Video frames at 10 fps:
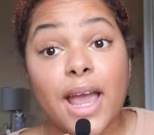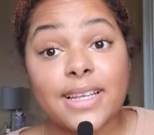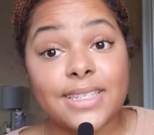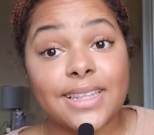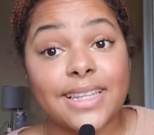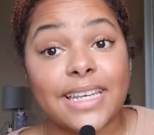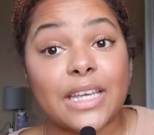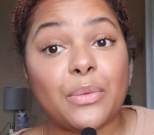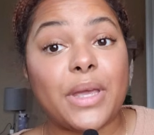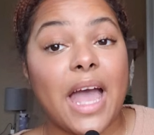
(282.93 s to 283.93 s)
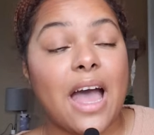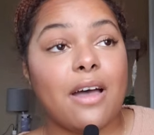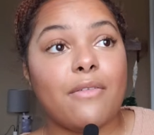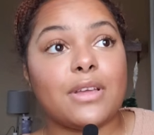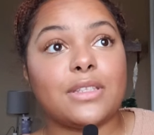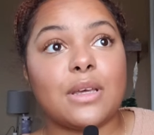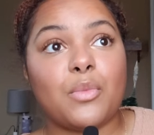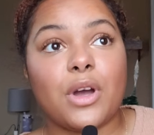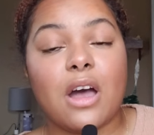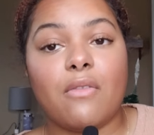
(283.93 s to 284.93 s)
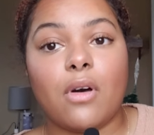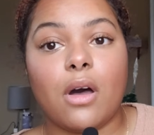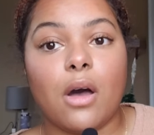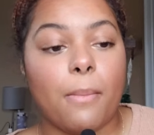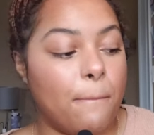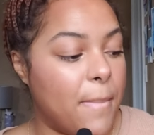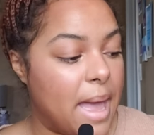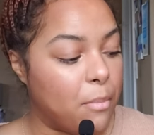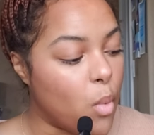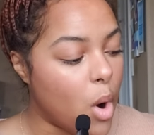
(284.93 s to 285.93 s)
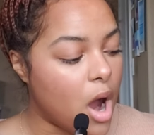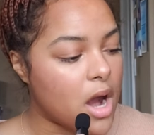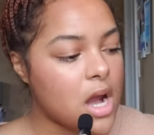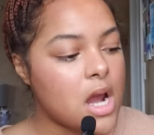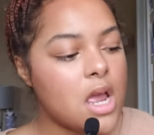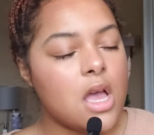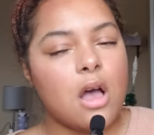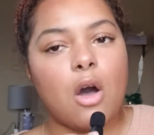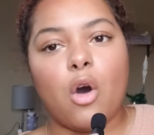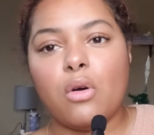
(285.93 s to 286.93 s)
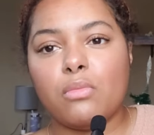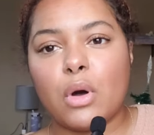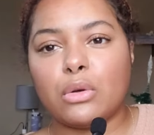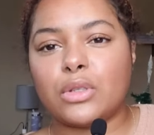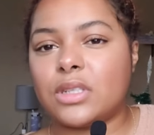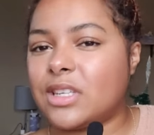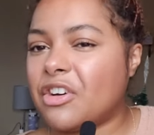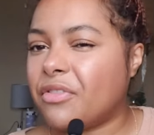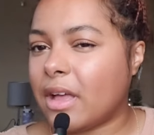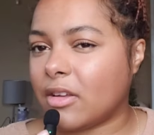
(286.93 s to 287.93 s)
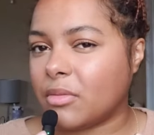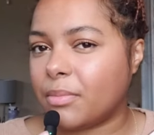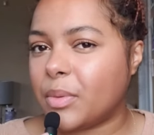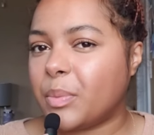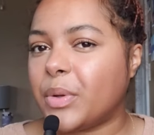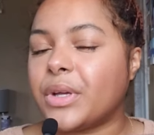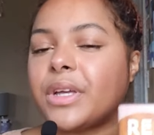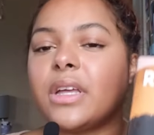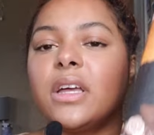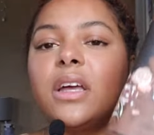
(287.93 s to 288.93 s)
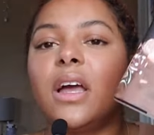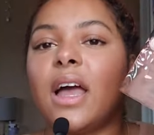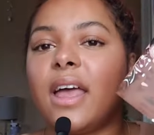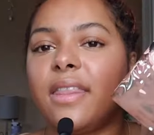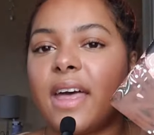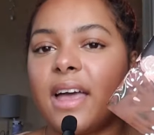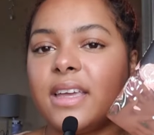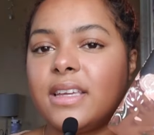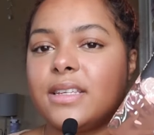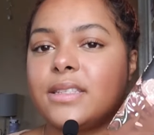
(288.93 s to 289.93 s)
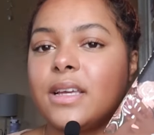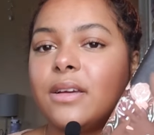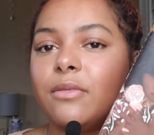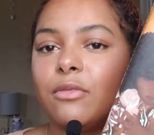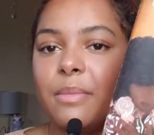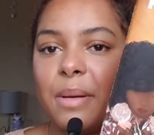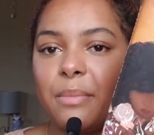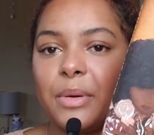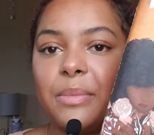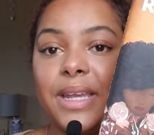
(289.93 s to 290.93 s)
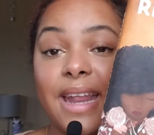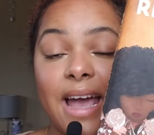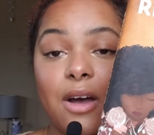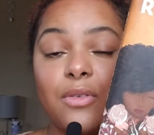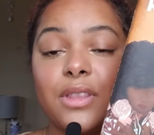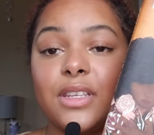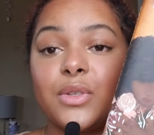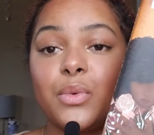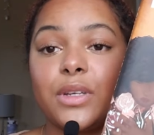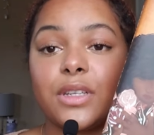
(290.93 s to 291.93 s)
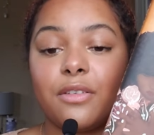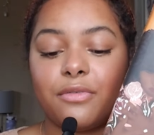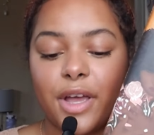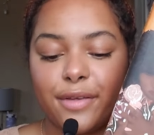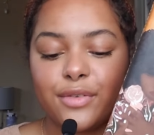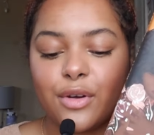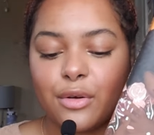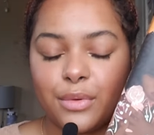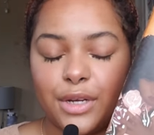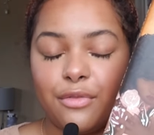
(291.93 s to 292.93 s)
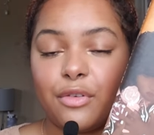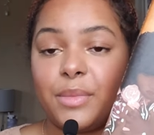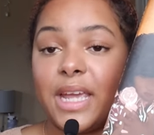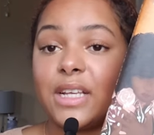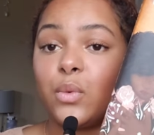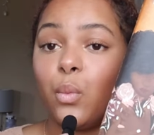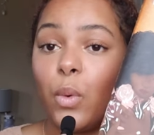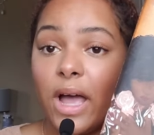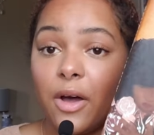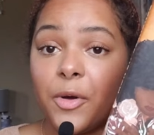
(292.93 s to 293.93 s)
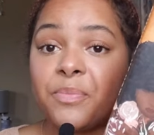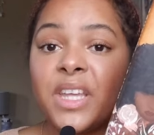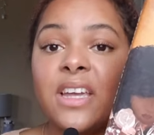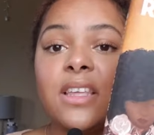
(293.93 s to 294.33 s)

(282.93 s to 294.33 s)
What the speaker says: Surprisingly, we have somewhat of a memoir, almost self-help book, and that is Remember Me Now. This was a 5-star read for me as well.